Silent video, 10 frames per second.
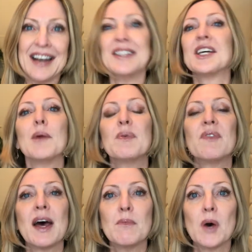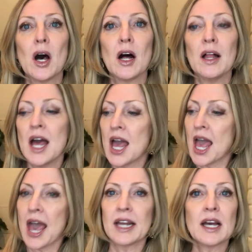on top of that ball
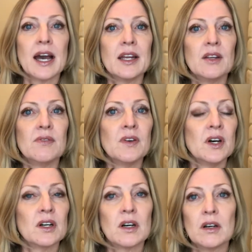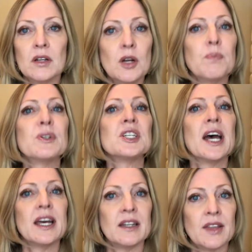and kind of you know,
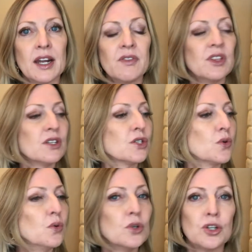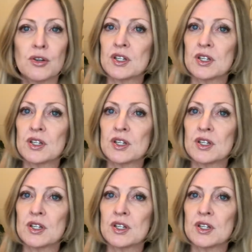pretend that everything's cool.